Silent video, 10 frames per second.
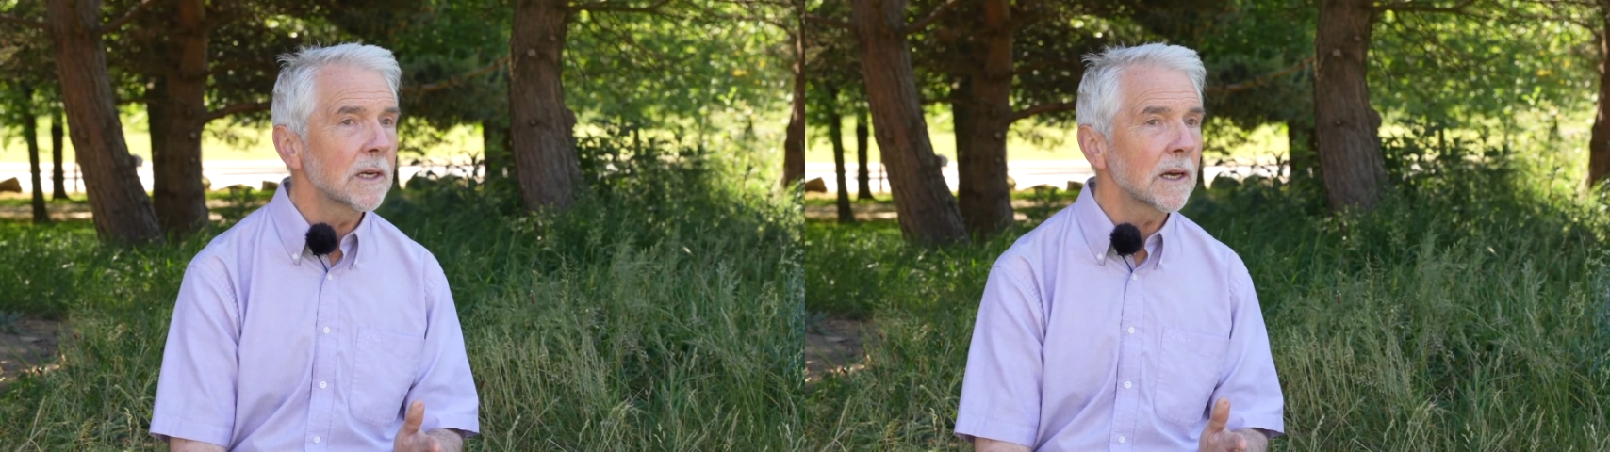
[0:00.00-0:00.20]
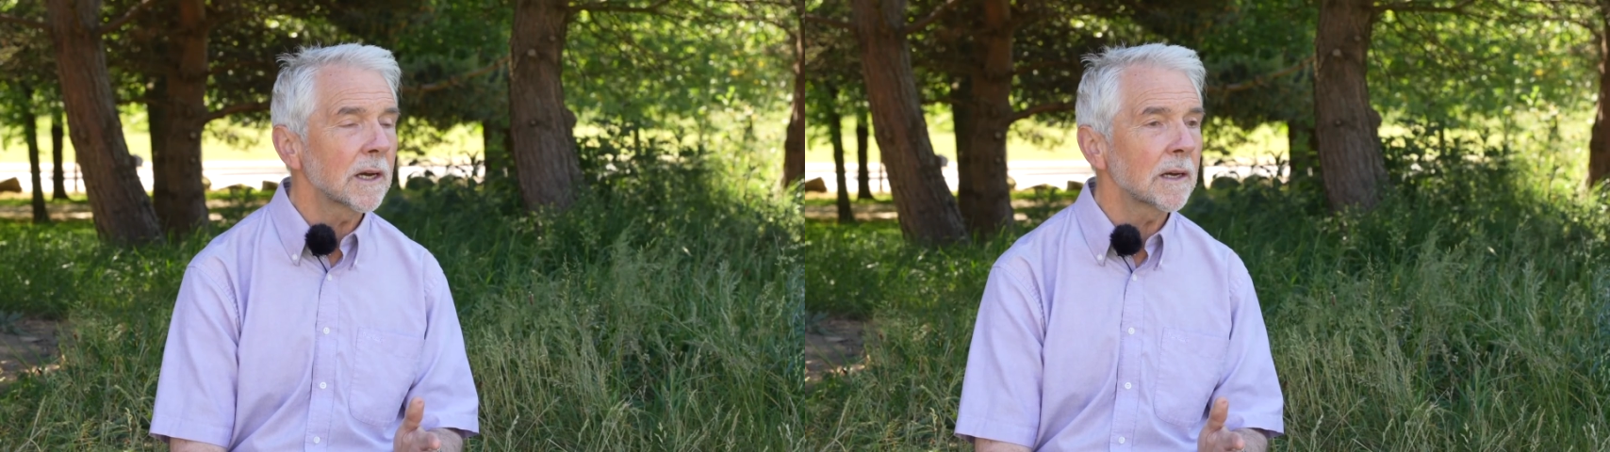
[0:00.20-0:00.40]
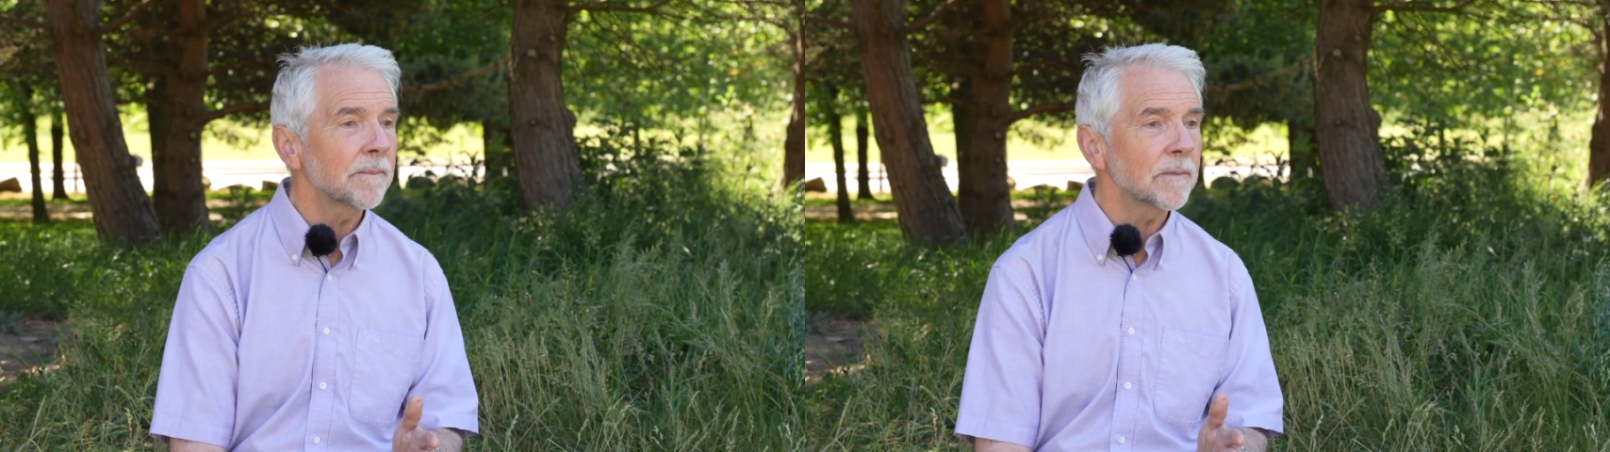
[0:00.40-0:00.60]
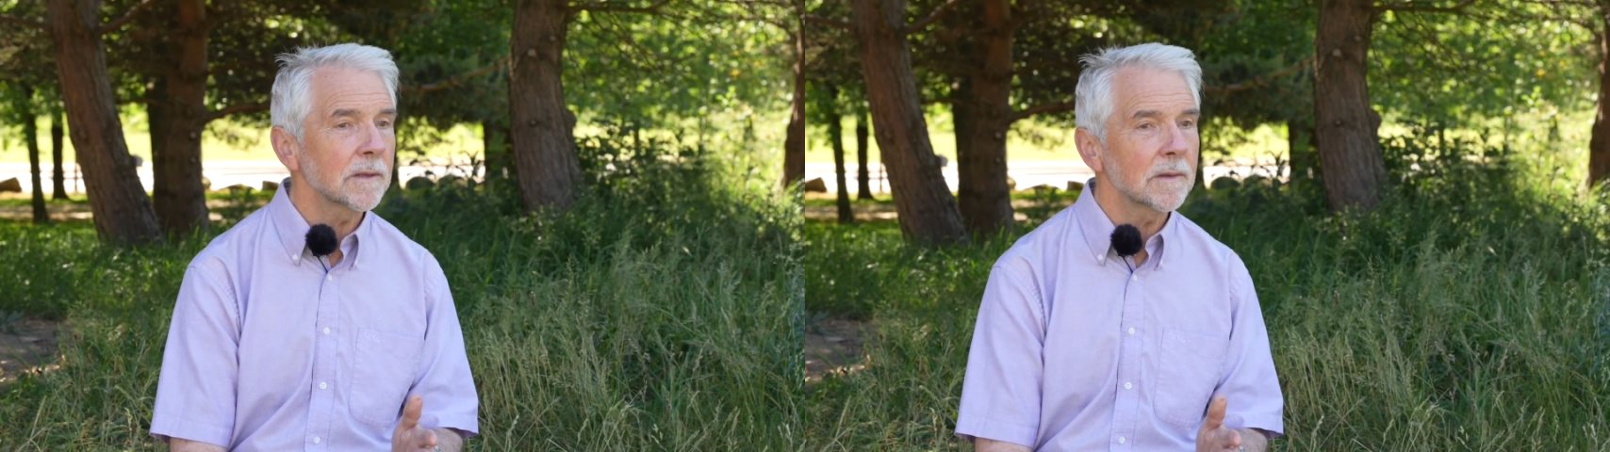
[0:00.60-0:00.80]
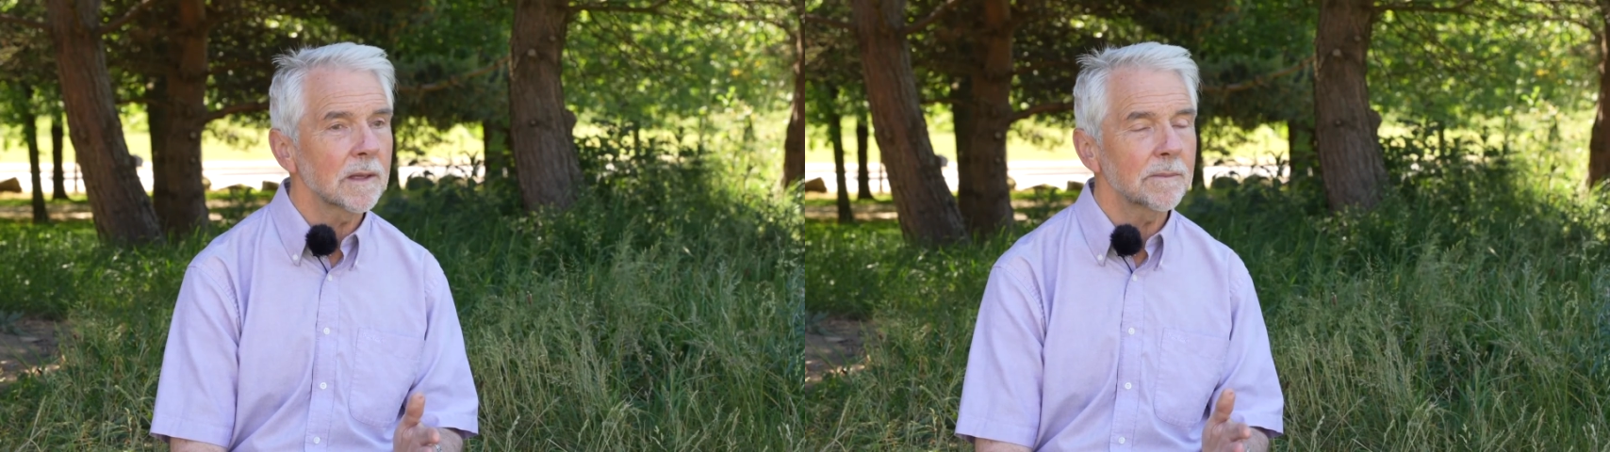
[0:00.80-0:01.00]

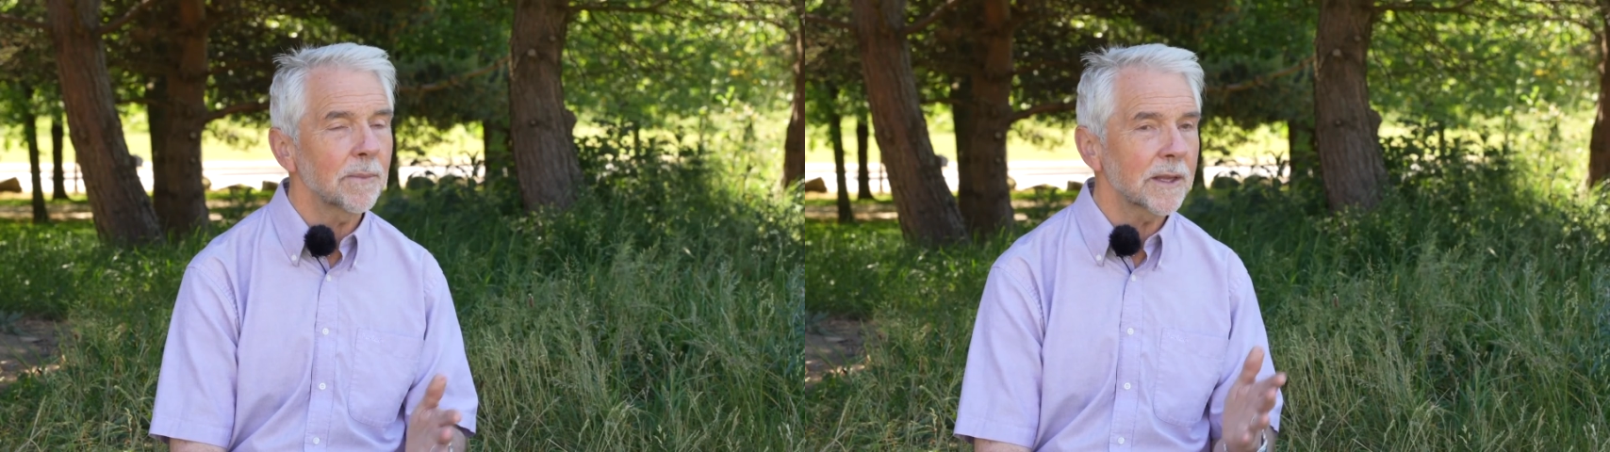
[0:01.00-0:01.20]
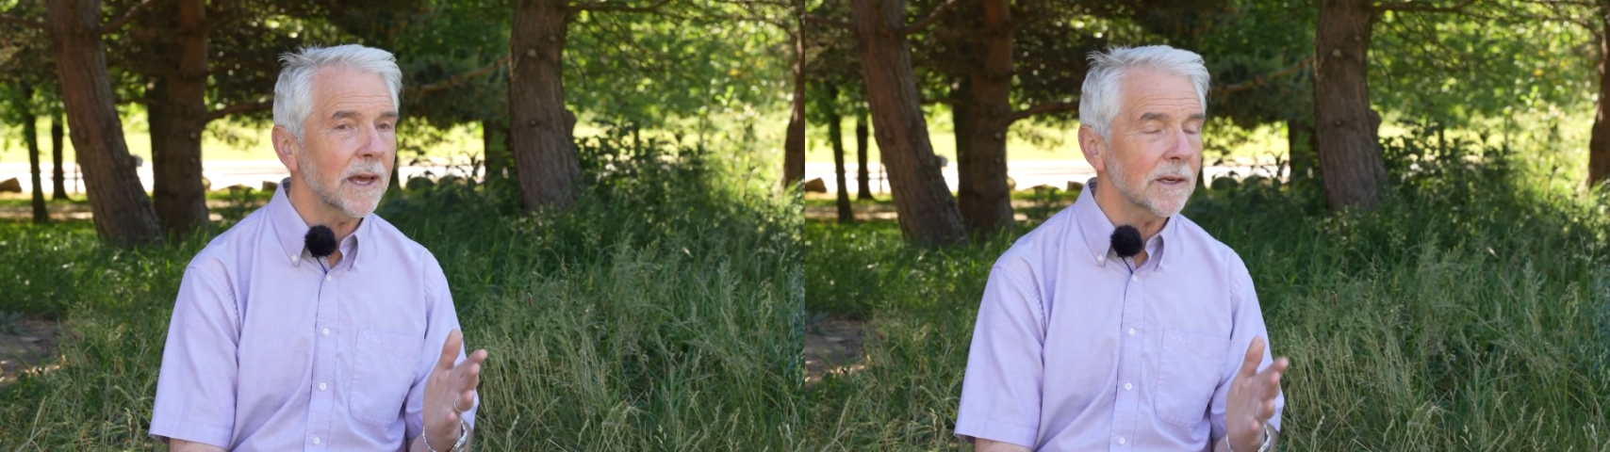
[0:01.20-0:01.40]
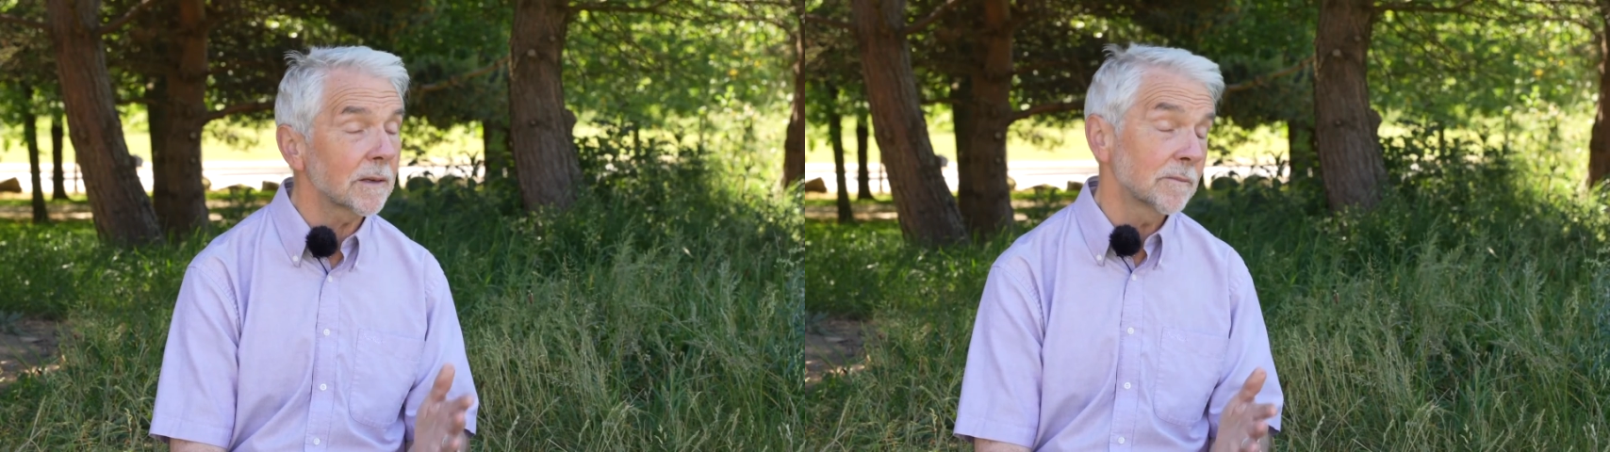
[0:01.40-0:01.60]
by that